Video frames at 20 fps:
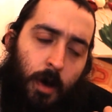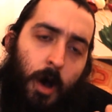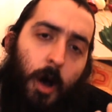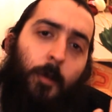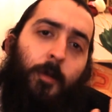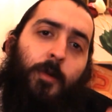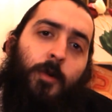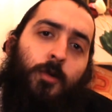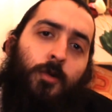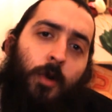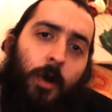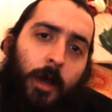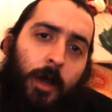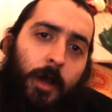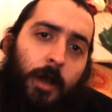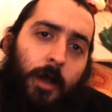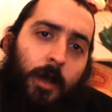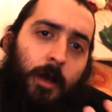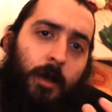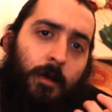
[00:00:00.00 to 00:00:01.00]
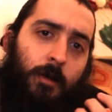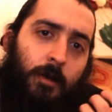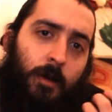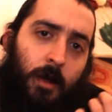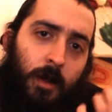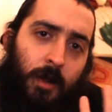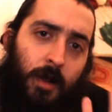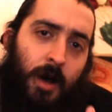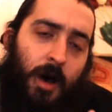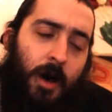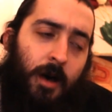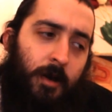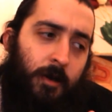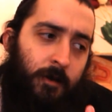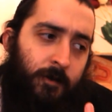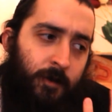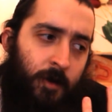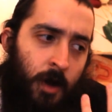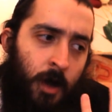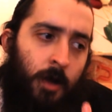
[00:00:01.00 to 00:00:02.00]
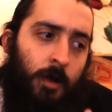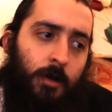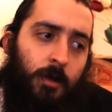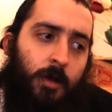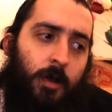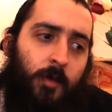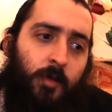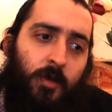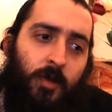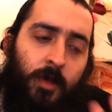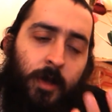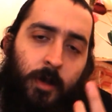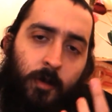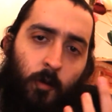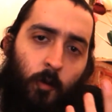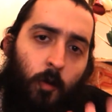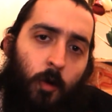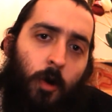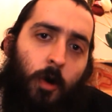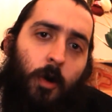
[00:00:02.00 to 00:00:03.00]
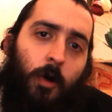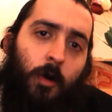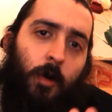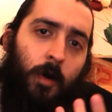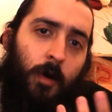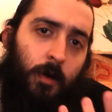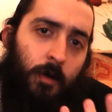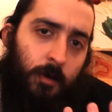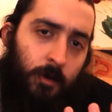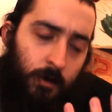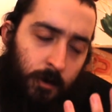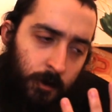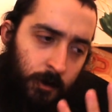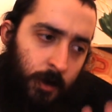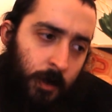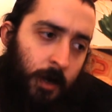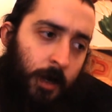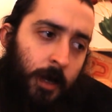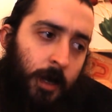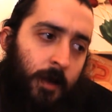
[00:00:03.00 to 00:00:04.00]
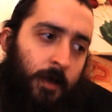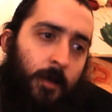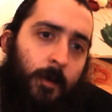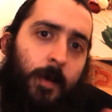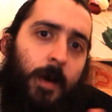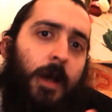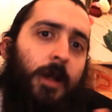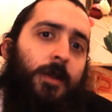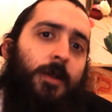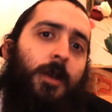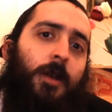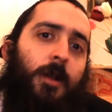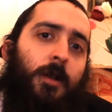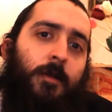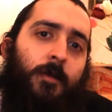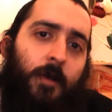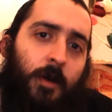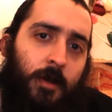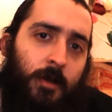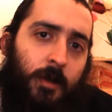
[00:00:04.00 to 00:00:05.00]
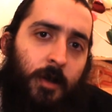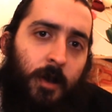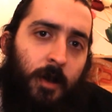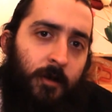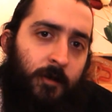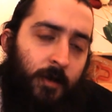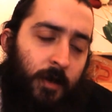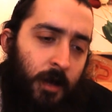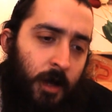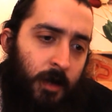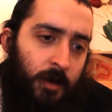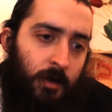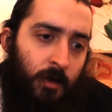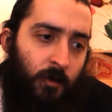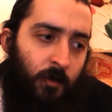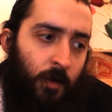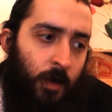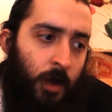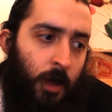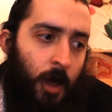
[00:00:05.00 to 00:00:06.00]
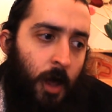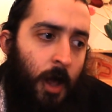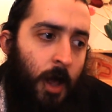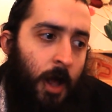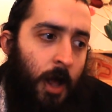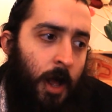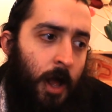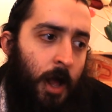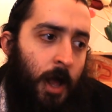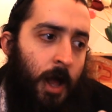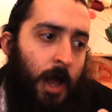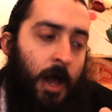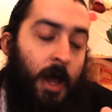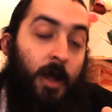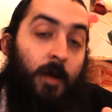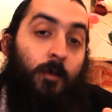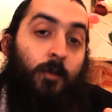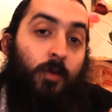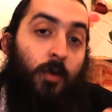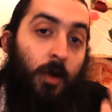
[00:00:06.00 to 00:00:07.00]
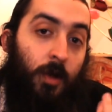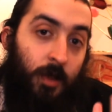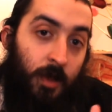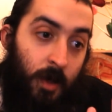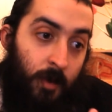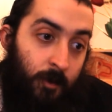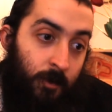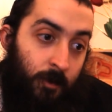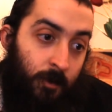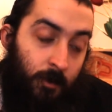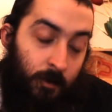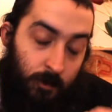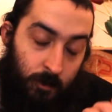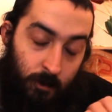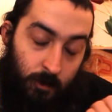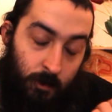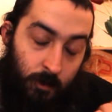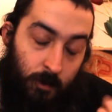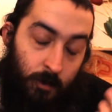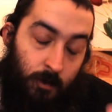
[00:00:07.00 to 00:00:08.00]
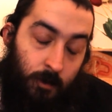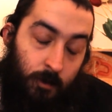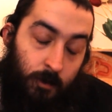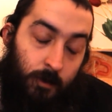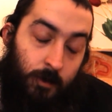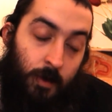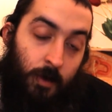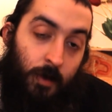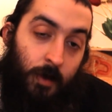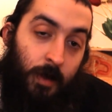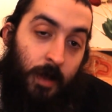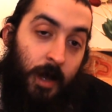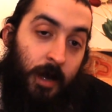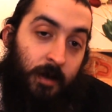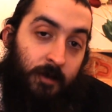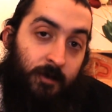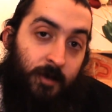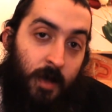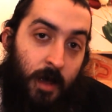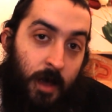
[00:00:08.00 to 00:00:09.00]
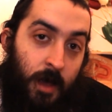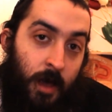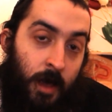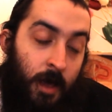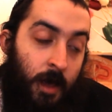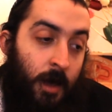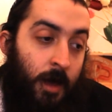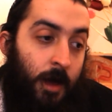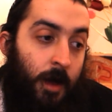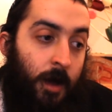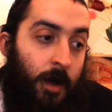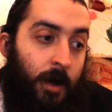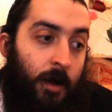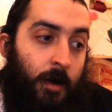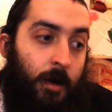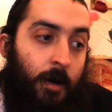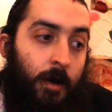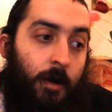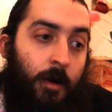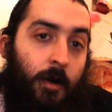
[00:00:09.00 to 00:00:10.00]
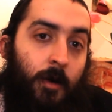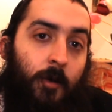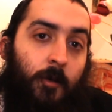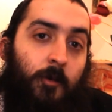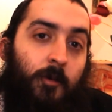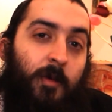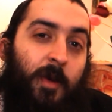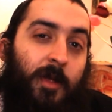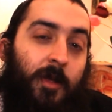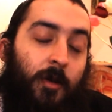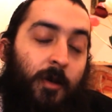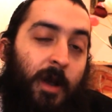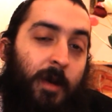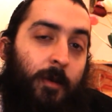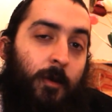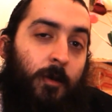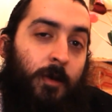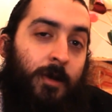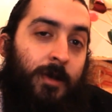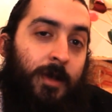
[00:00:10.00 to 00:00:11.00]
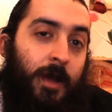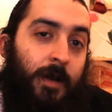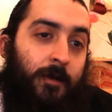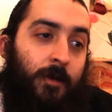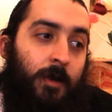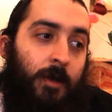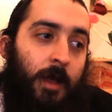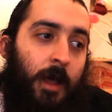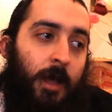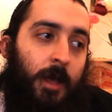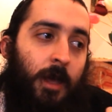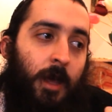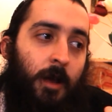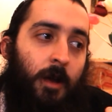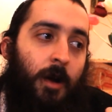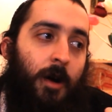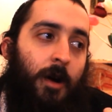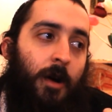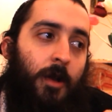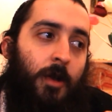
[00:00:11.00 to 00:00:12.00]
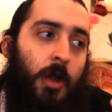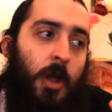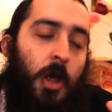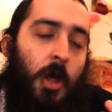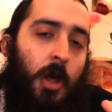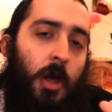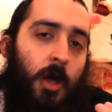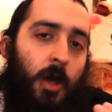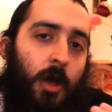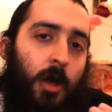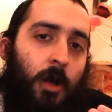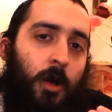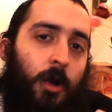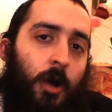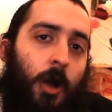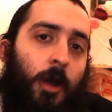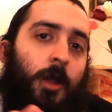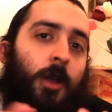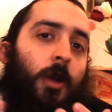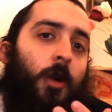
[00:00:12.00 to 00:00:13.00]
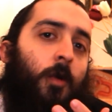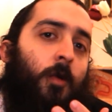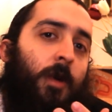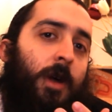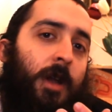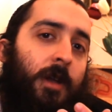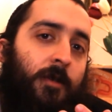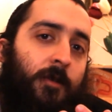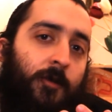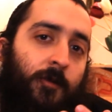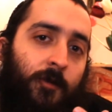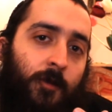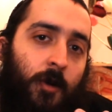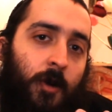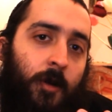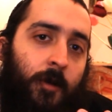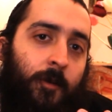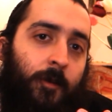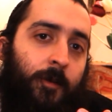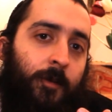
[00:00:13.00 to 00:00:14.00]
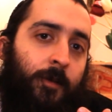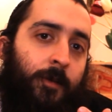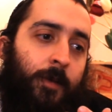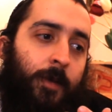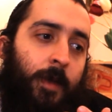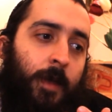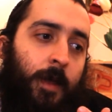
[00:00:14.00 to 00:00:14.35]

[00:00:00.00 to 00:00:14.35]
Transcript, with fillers: upgraded a lot of concepts that were sitting in the basket of Hasidic philosophy and brought them to the light of day. Uh, but the Rebbe was never taking on cutting away from